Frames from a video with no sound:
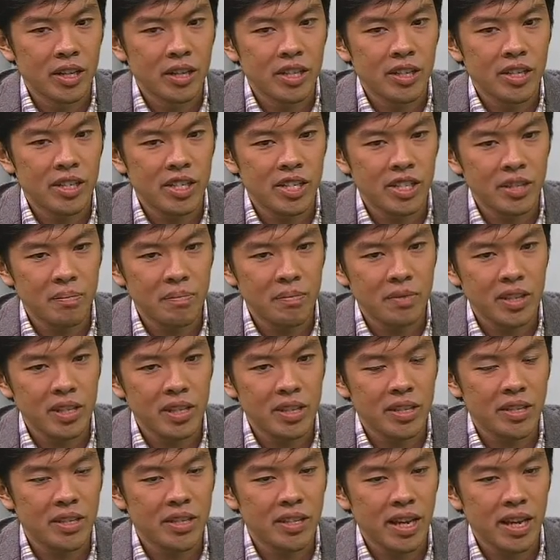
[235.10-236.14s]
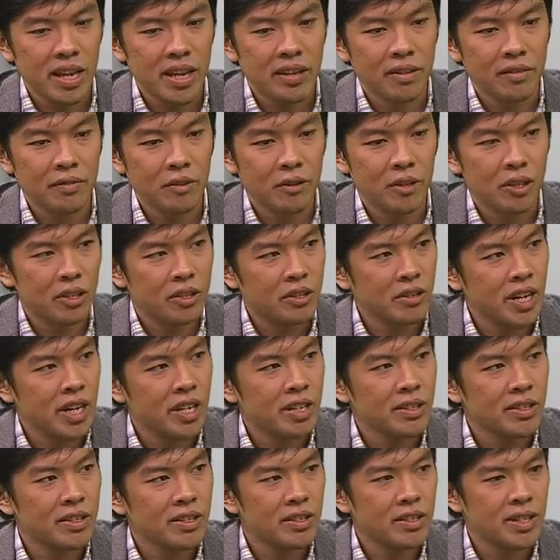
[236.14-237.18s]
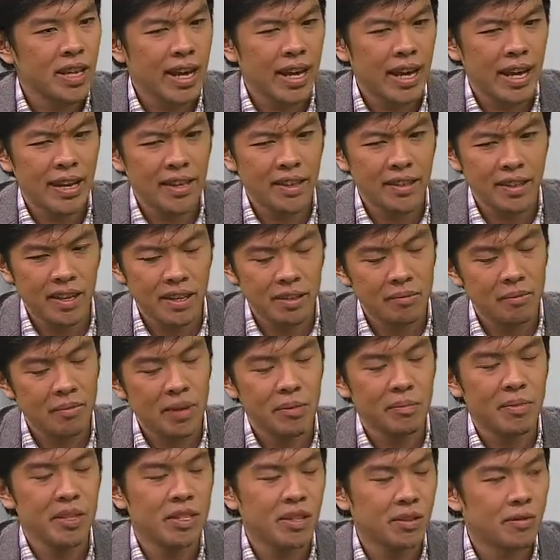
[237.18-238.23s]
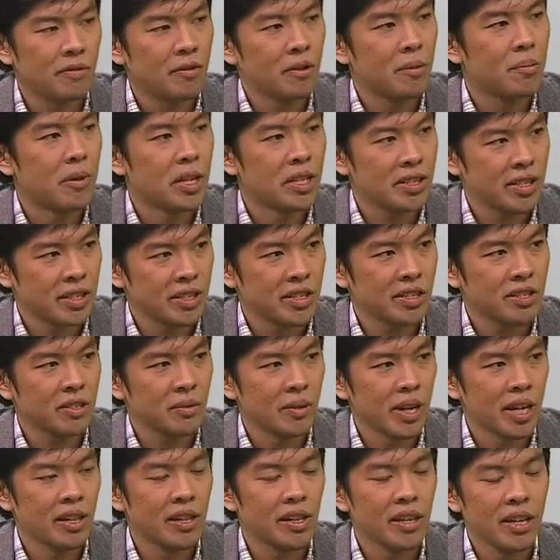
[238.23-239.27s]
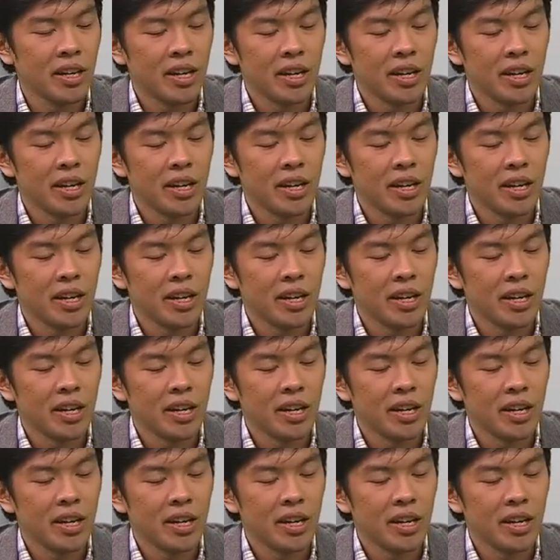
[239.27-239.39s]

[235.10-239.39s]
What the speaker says: jeepneys and for trains, and I think maybe some for buses as well.